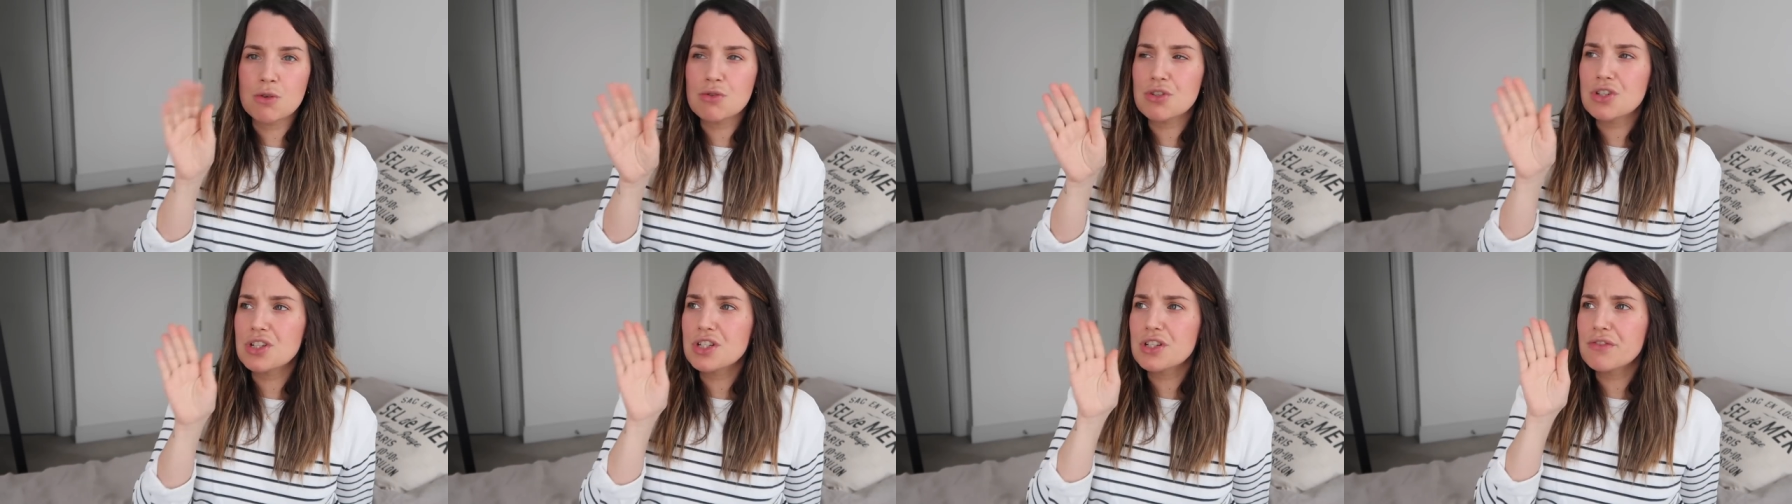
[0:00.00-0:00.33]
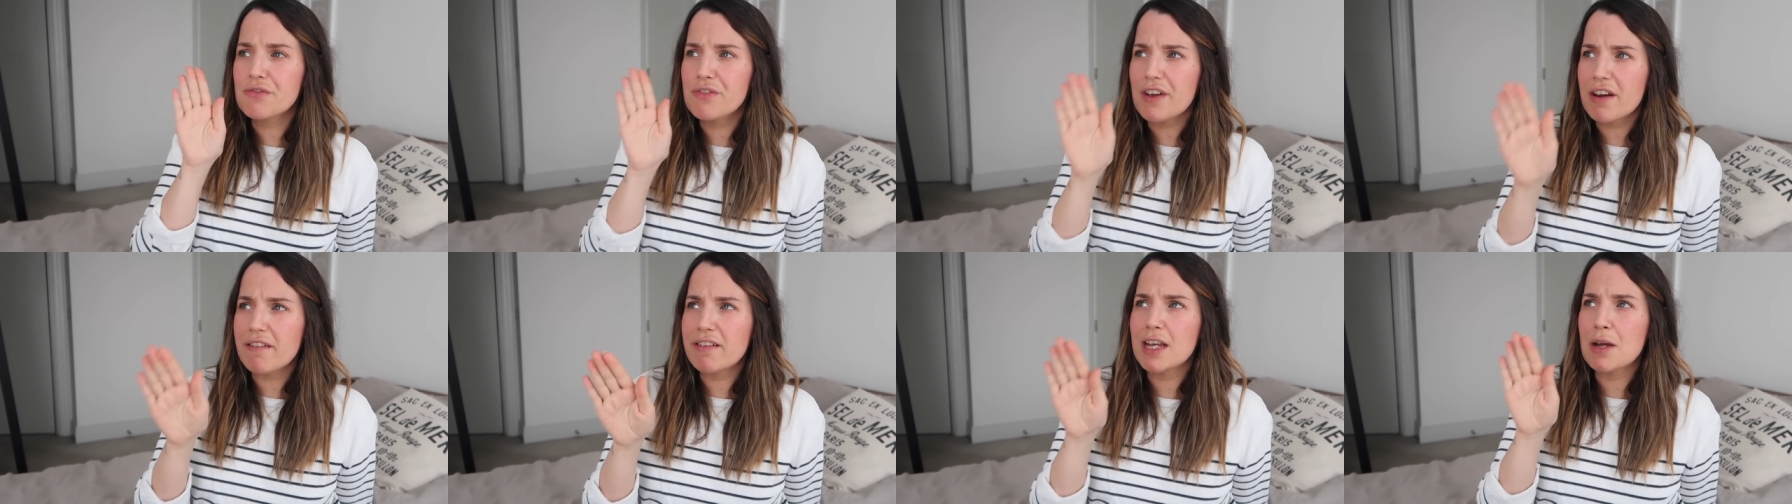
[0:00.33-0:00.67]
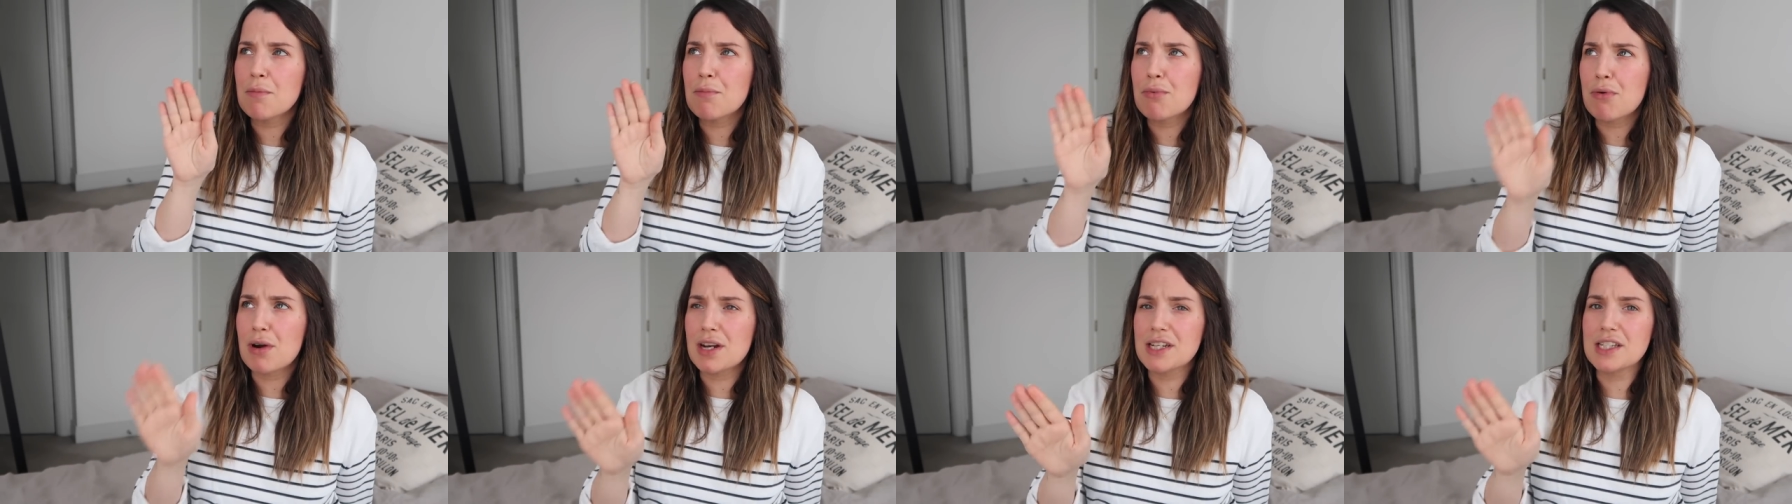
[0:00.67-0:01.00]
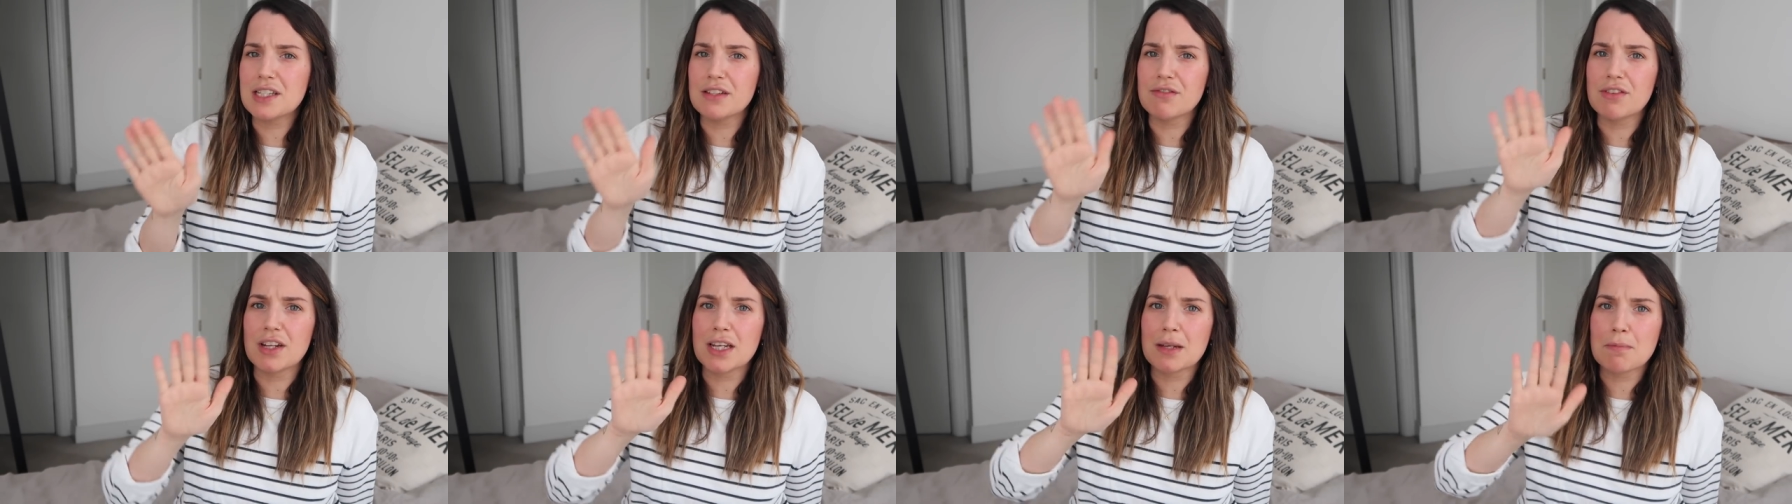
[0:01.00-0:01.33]
And it was just a very
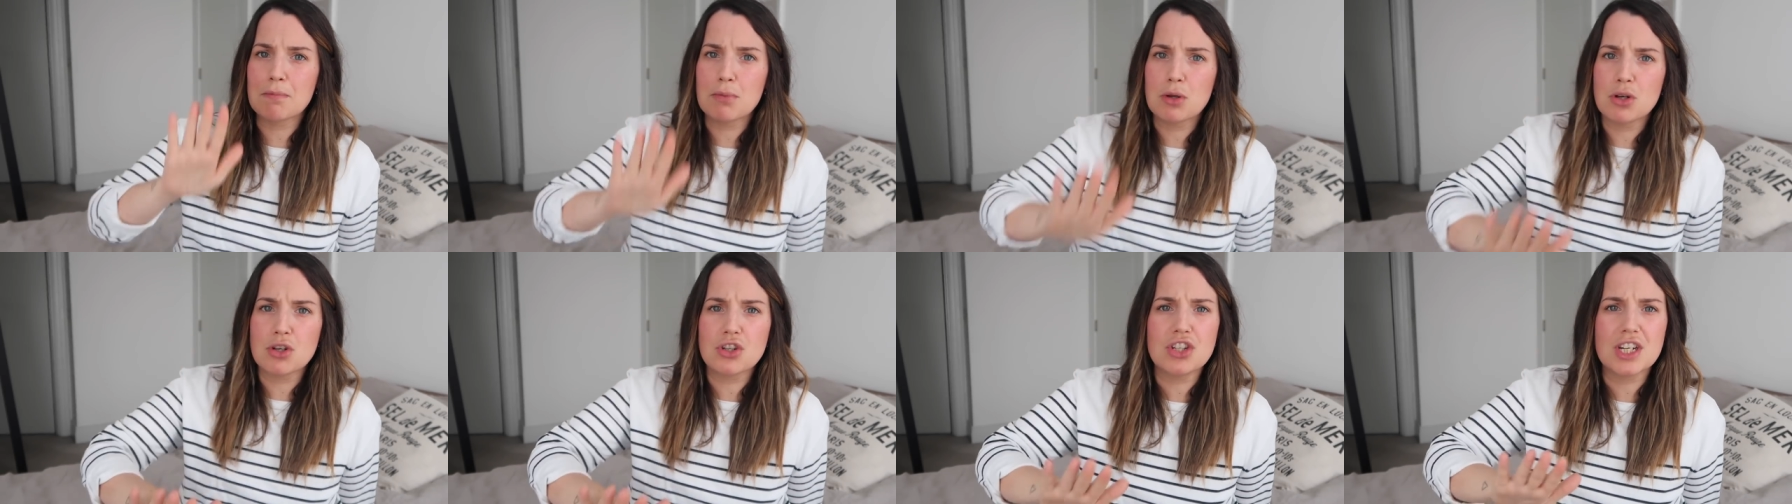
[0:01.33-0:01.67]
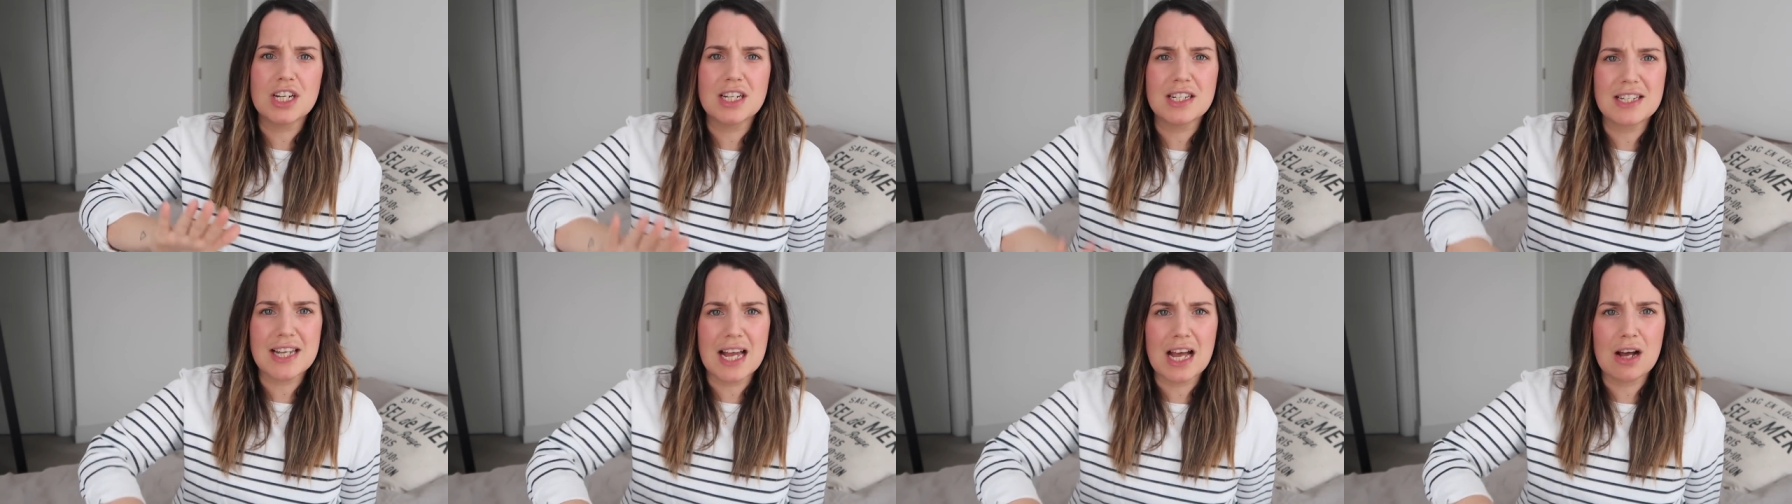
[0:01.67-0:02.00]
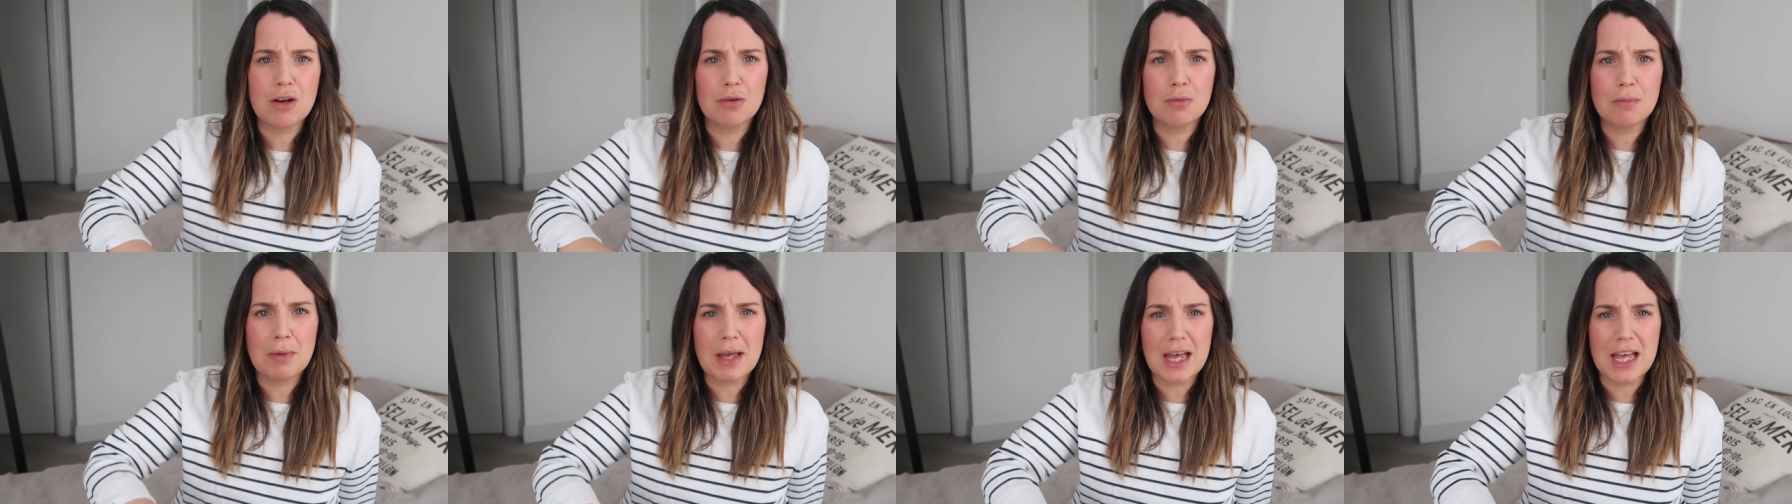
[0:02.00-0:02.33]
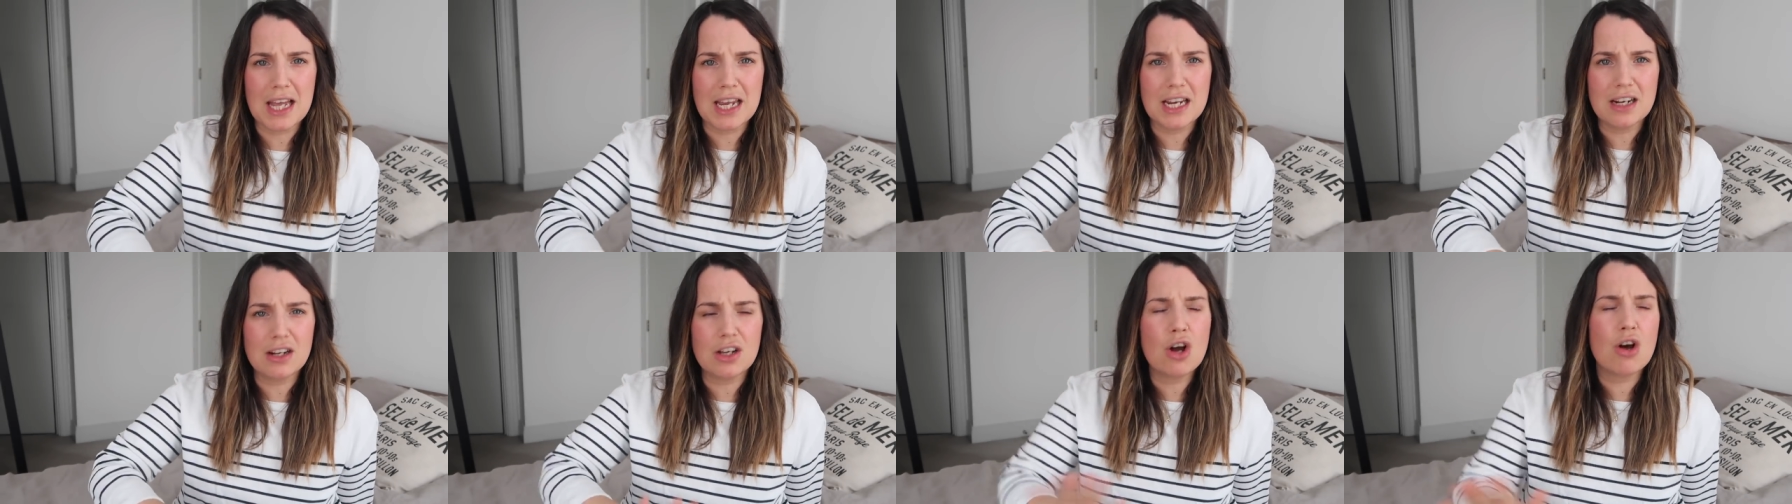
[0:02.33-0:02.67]
oppressive, like pushing down pain.